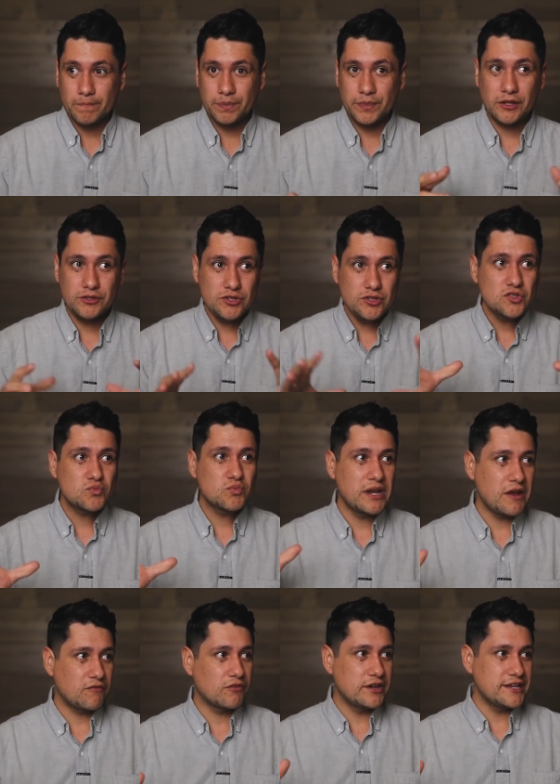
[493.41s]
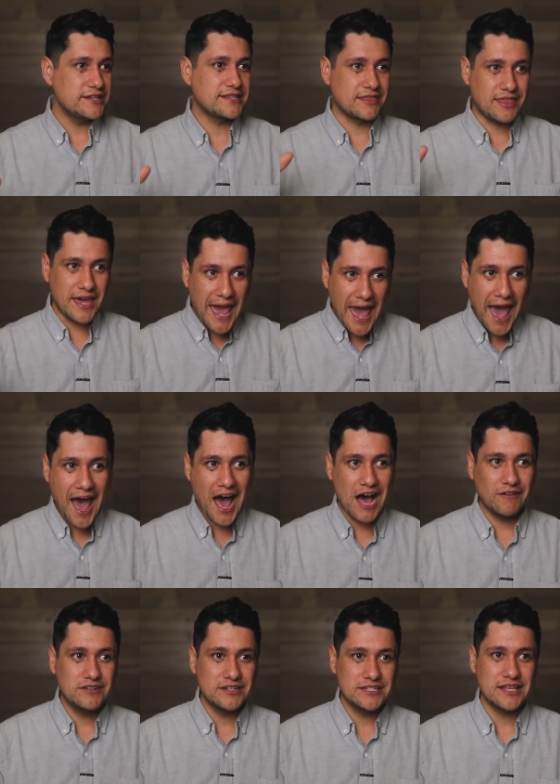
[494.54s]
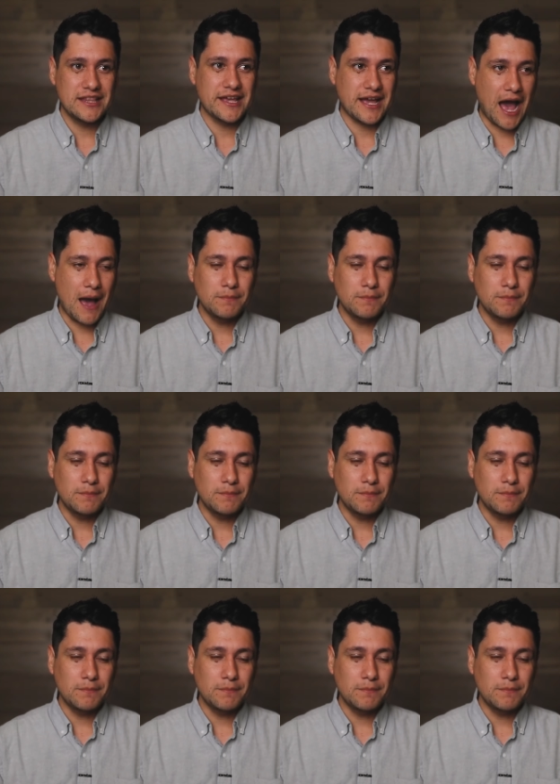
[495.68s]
They'll use whatever it is that they have to say, like,